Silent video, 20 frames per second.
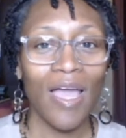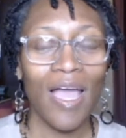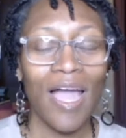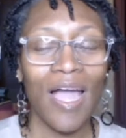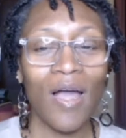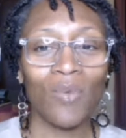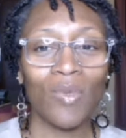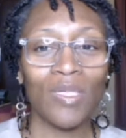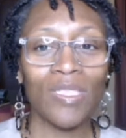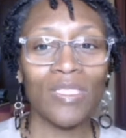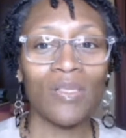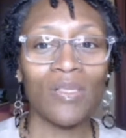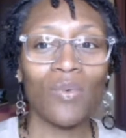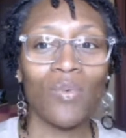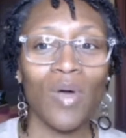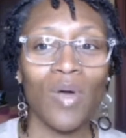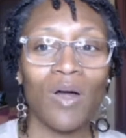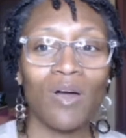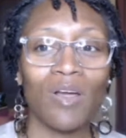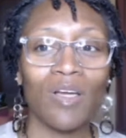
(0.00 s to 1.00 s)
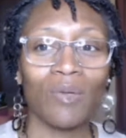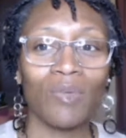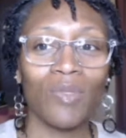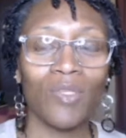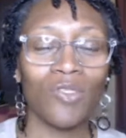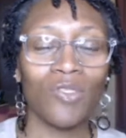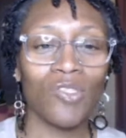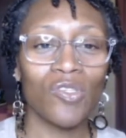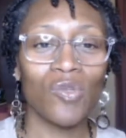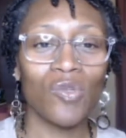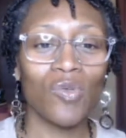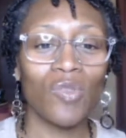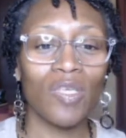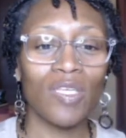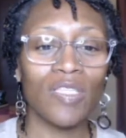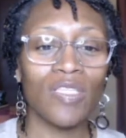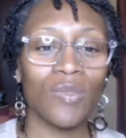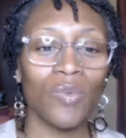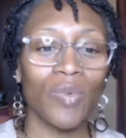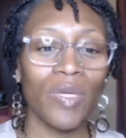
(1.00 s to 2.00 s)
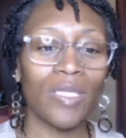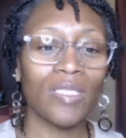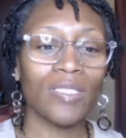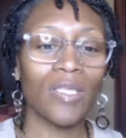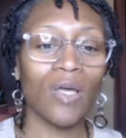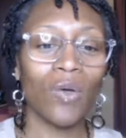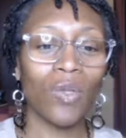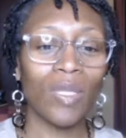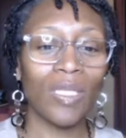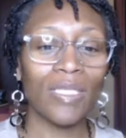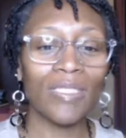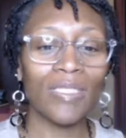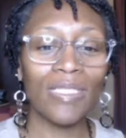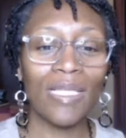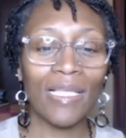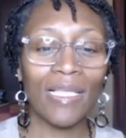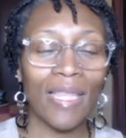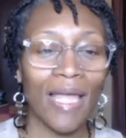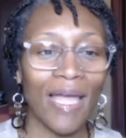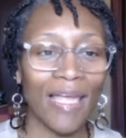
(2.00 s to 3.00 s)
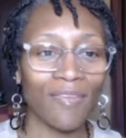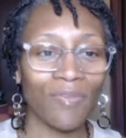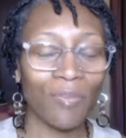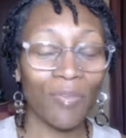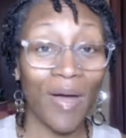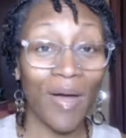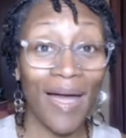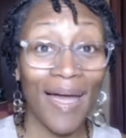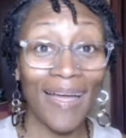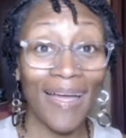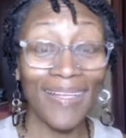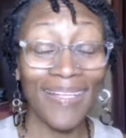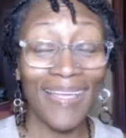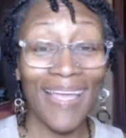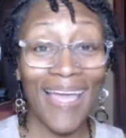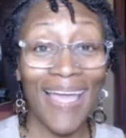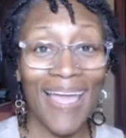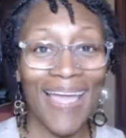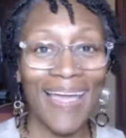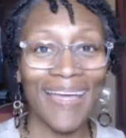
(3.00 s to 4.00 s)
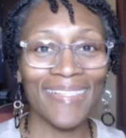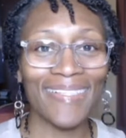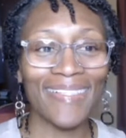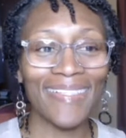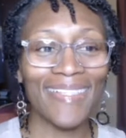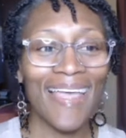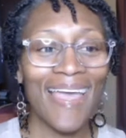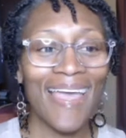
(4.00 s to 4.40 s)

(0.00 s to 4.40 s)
I want to welcome you to this week's Holistic Life podcast.